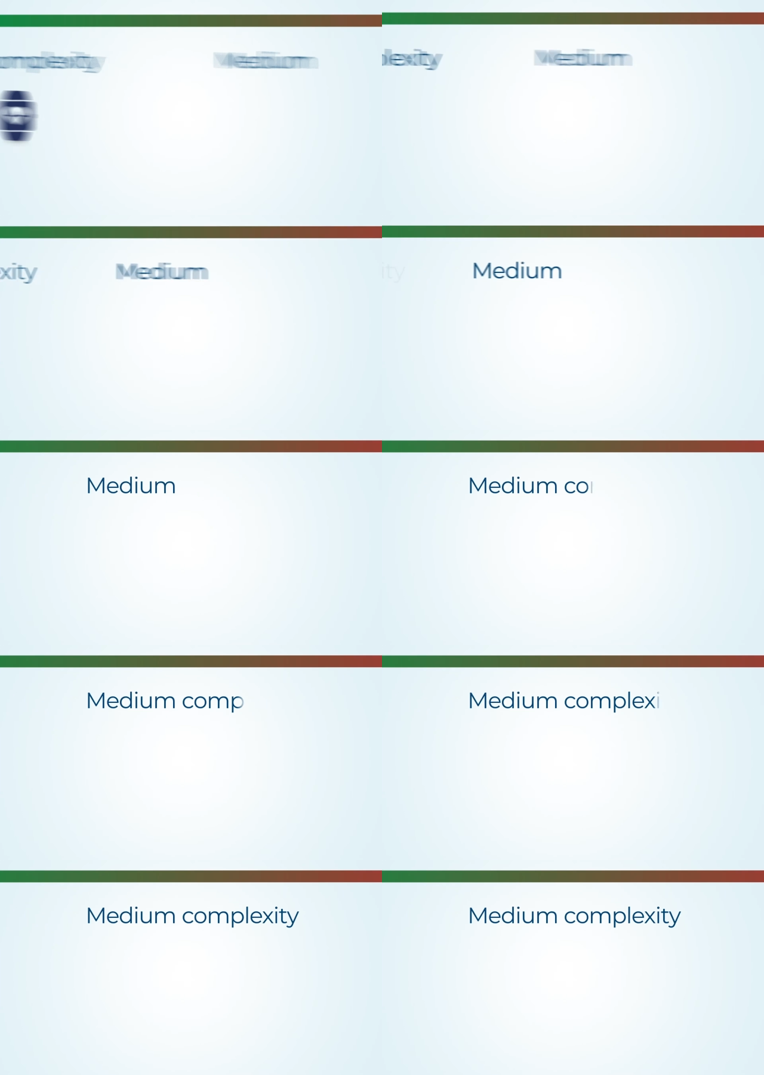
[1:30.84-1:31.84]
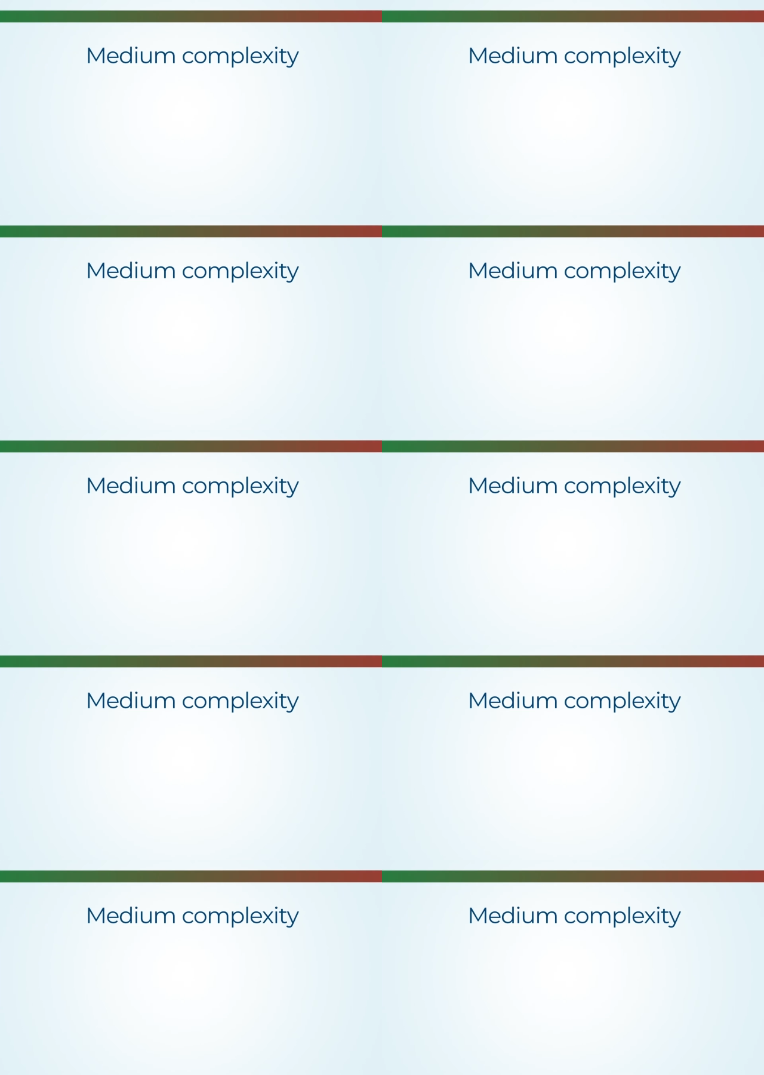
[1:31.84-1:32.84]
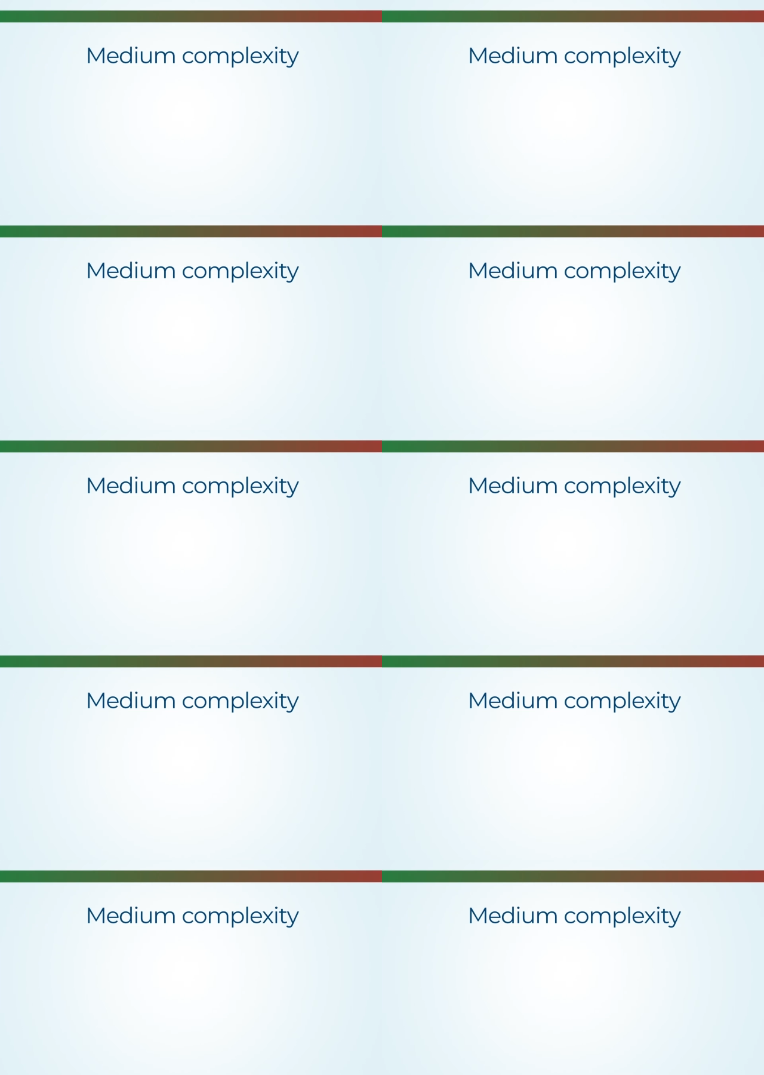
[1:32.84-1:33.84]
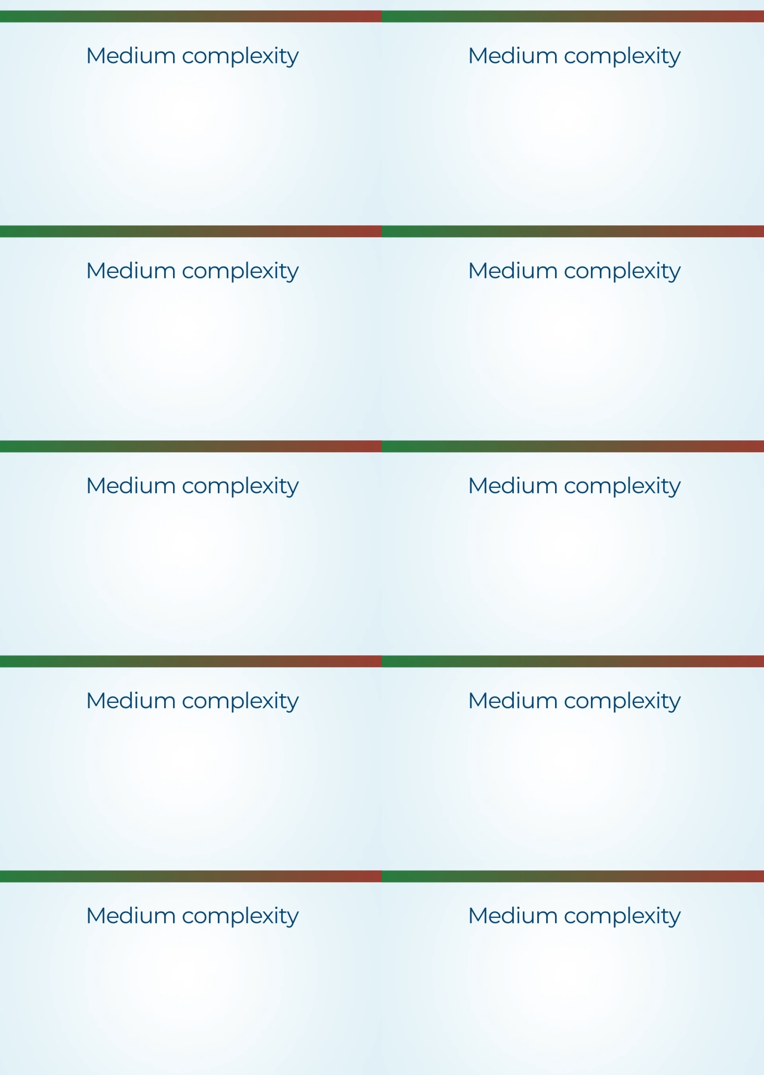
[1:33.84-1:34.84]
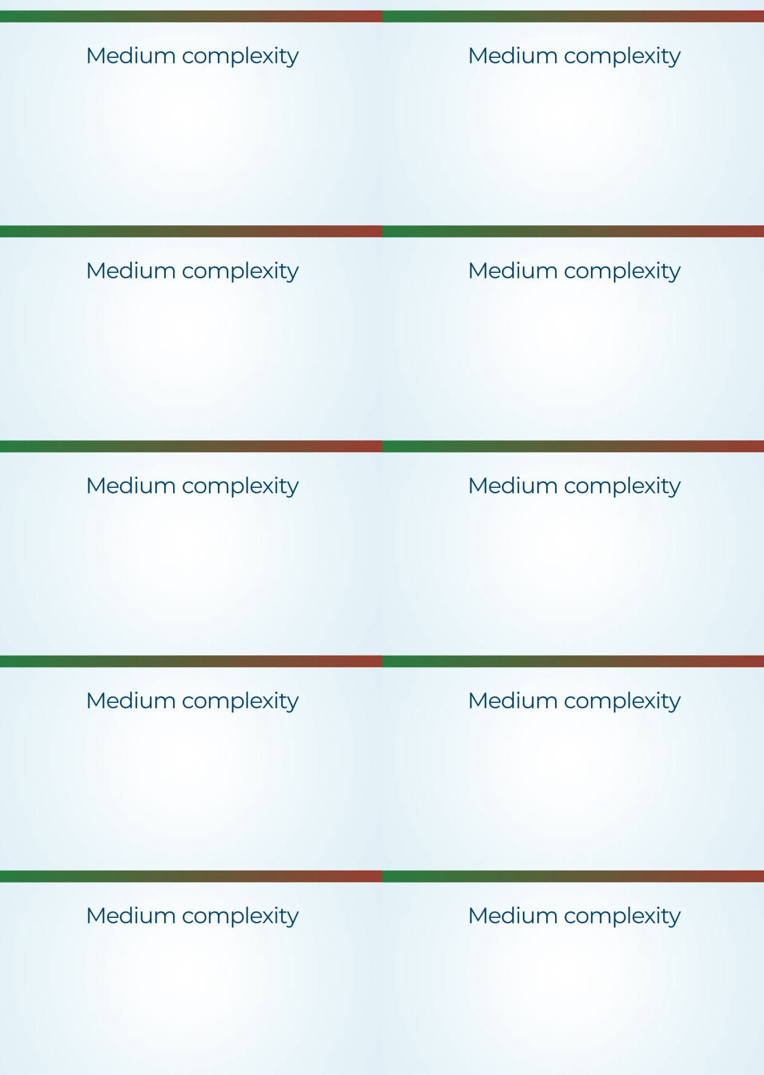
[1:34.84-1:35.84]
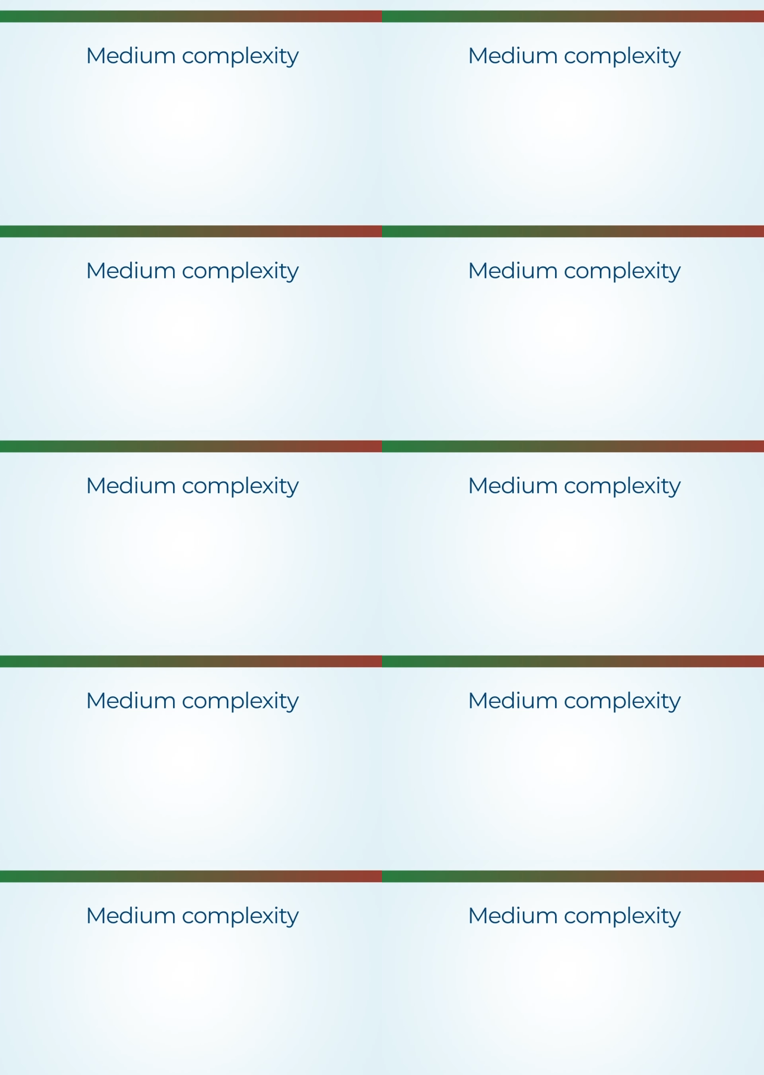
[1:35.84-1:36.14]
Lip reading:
Nobody's mouth can be seen.